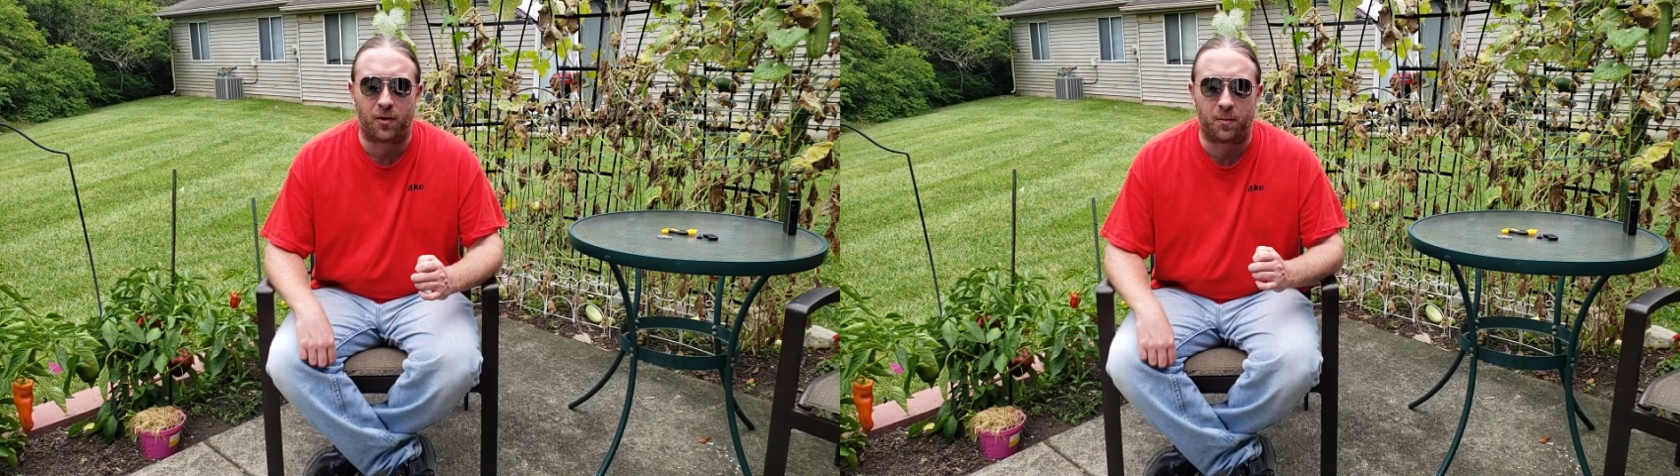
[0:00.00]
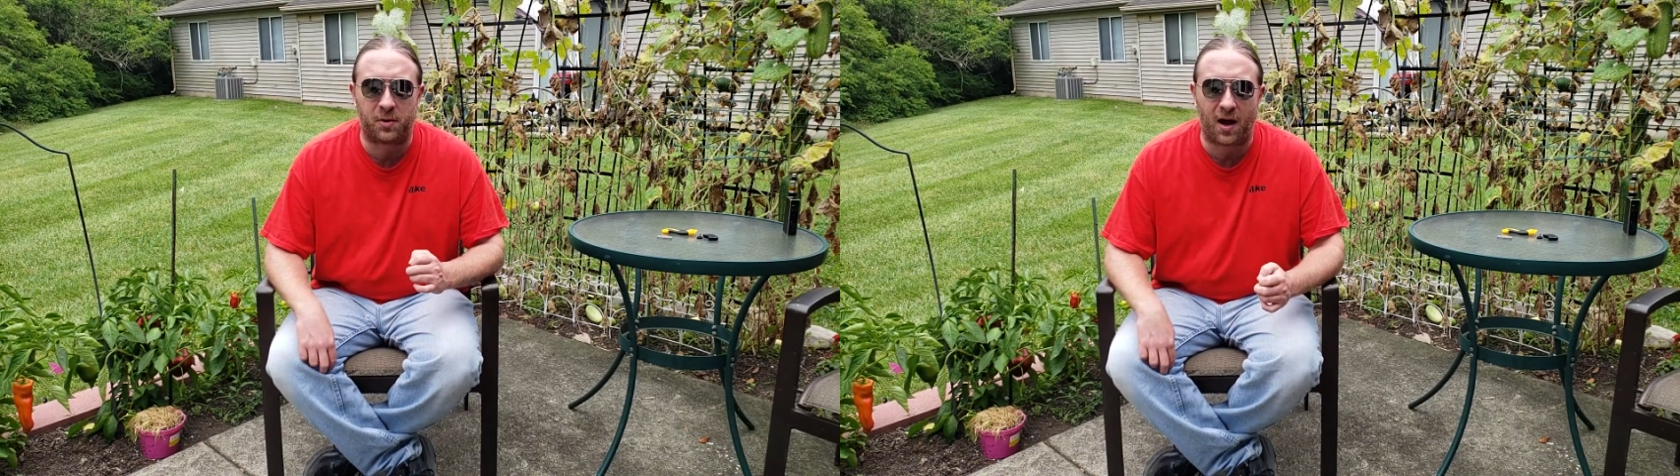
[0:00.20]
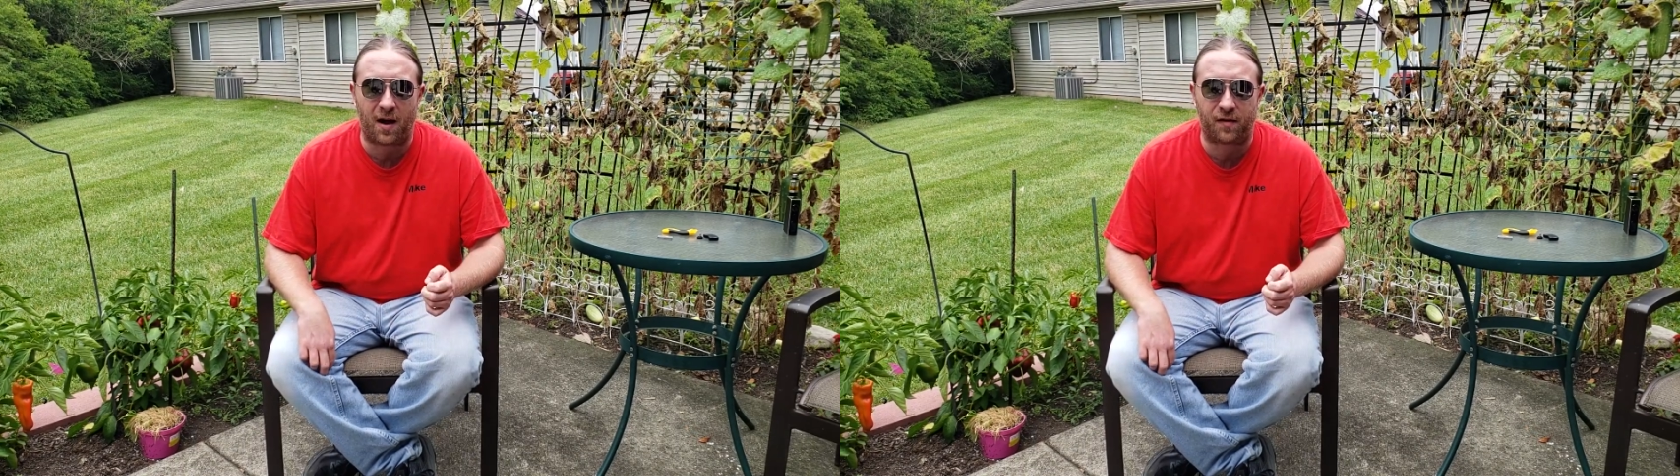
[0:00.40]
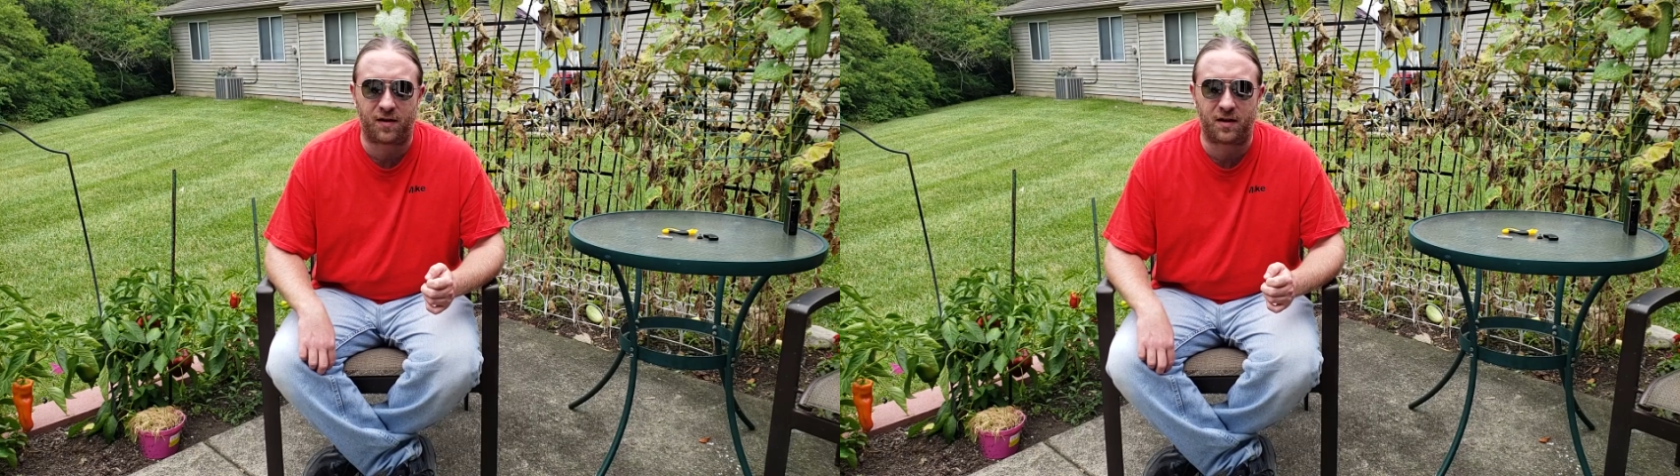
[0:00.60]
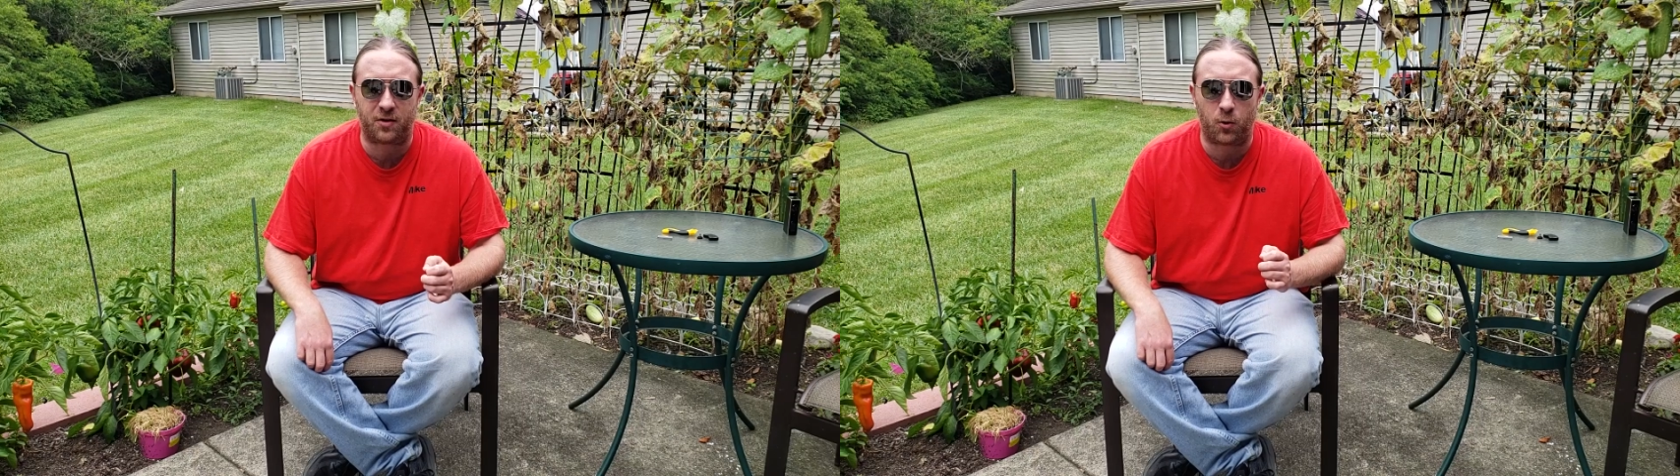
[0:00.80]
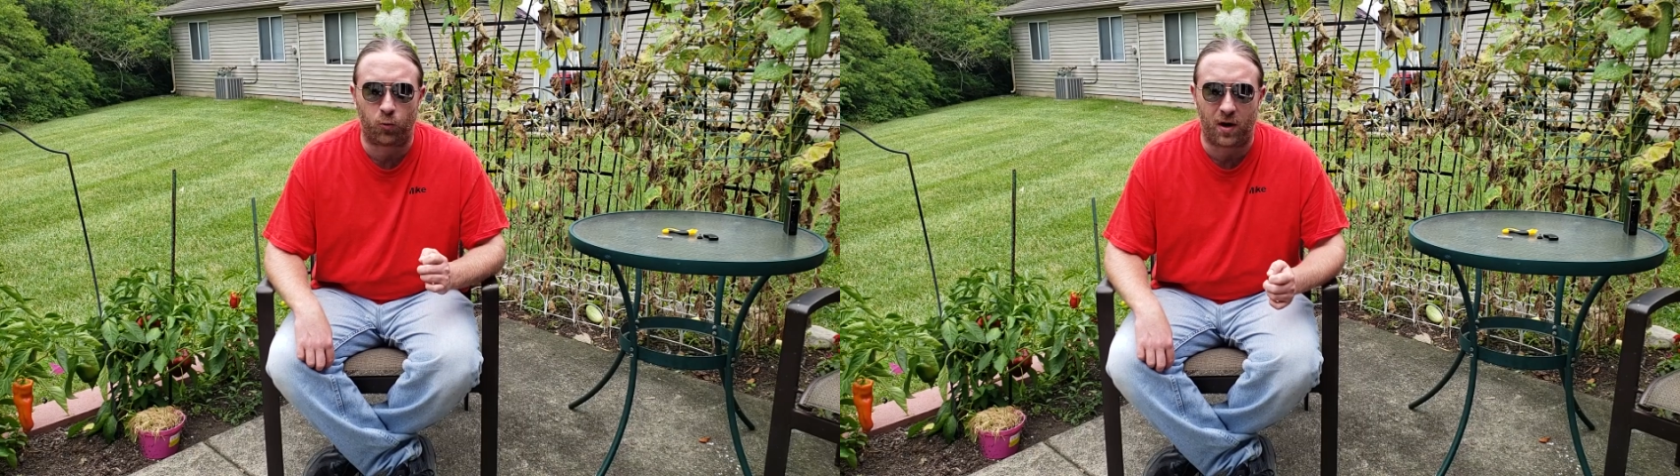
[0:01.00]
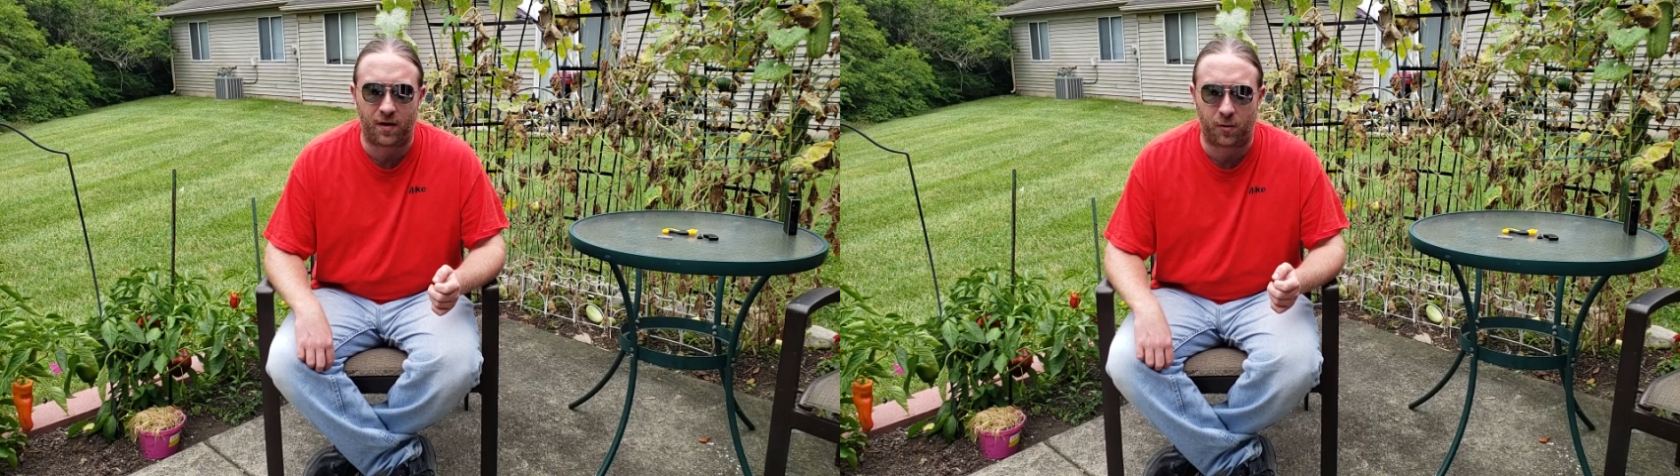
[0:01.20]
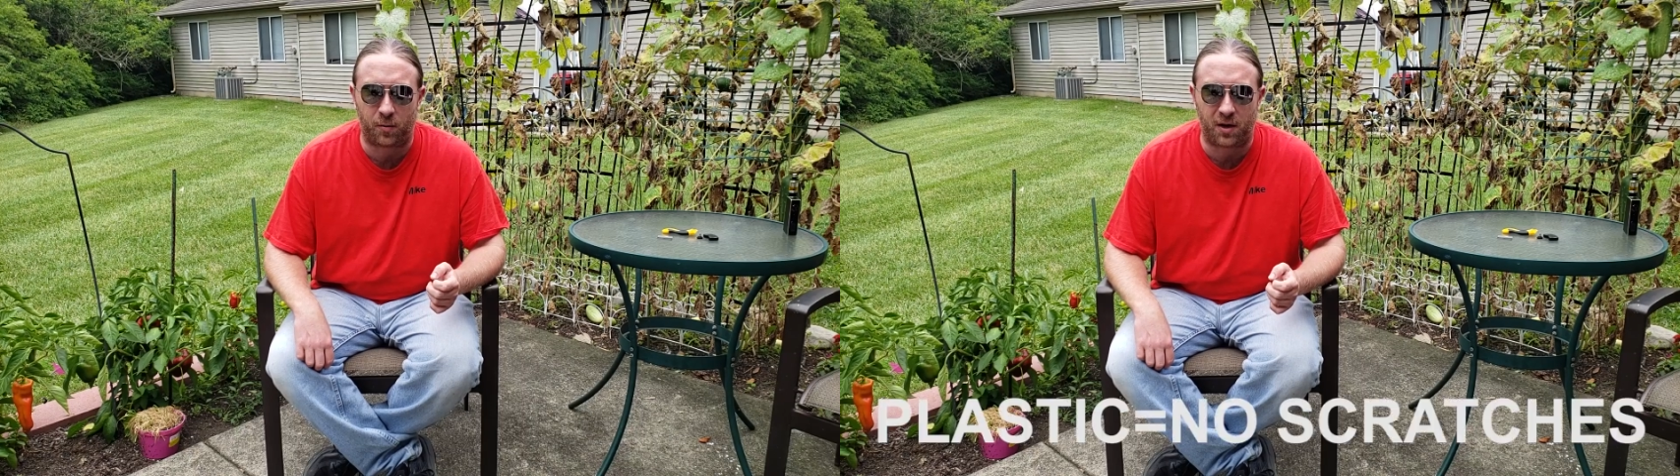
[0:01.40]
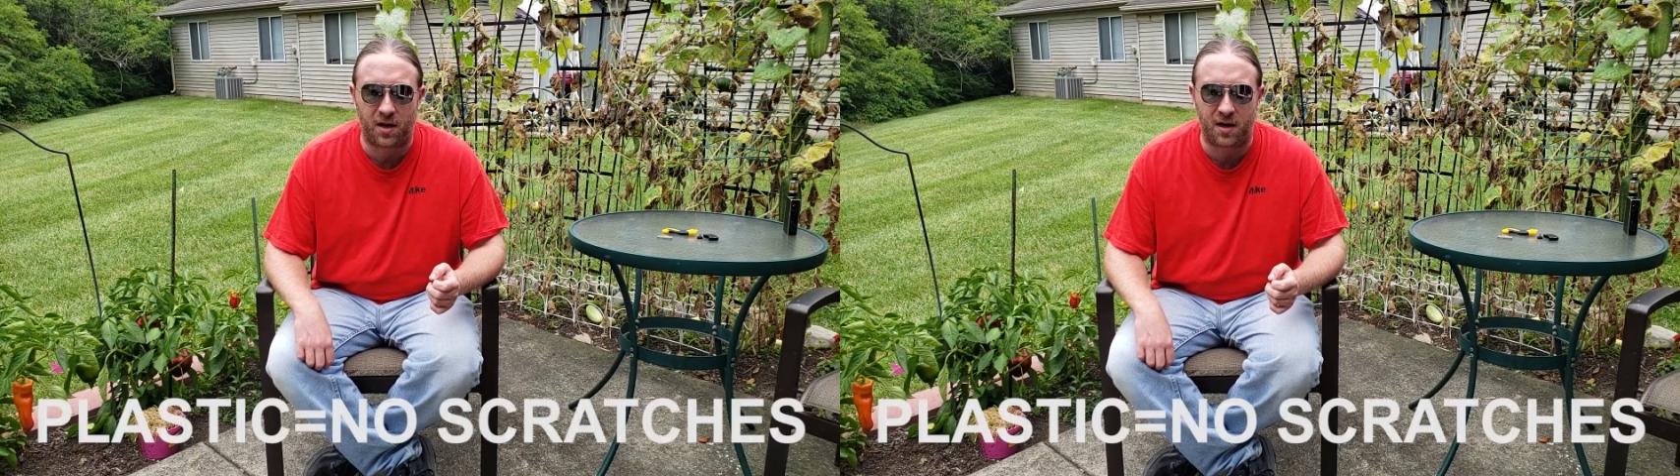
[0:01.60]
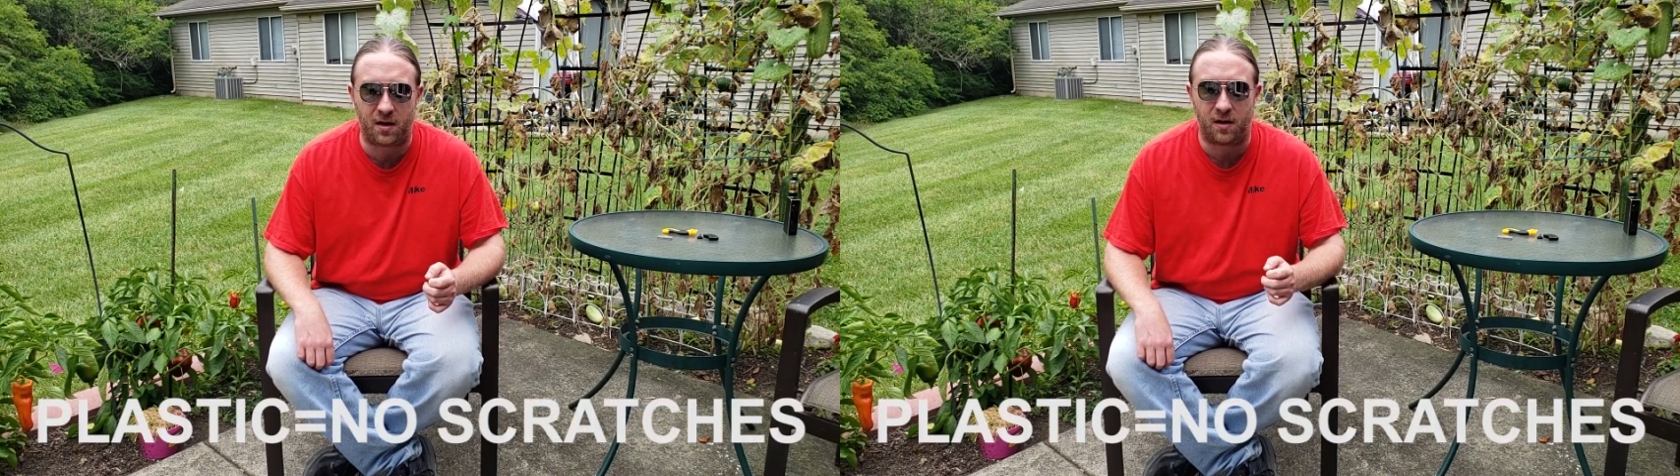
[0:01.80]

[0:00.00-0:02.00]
the plastic razor blade.